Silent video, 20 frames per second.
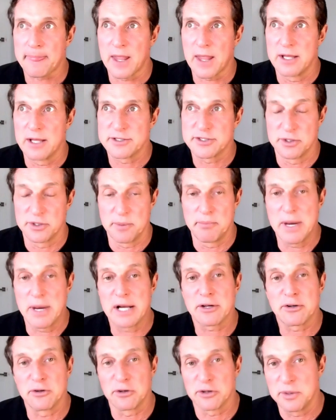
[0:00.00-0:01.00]
so the
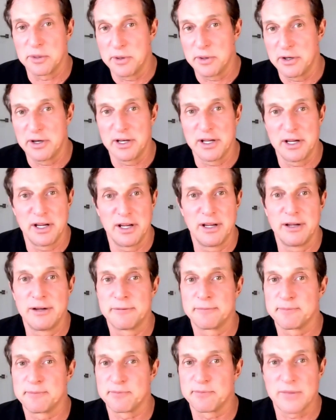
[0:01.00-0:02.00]
medical community,
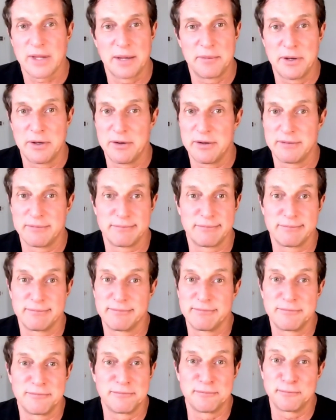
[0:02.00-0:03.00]
I mean,
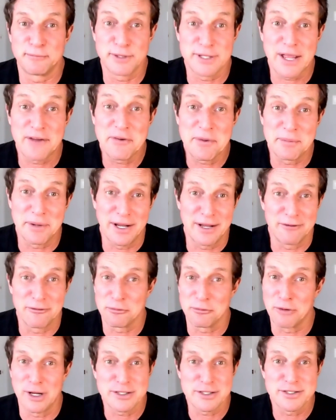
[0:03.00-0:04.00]
with everybody, with
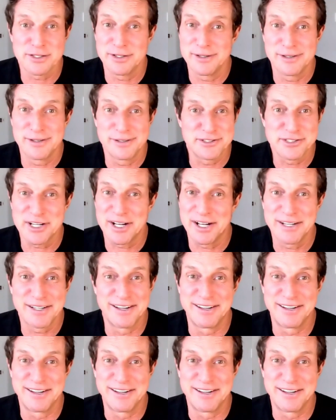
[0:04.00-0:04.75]
Russia and China,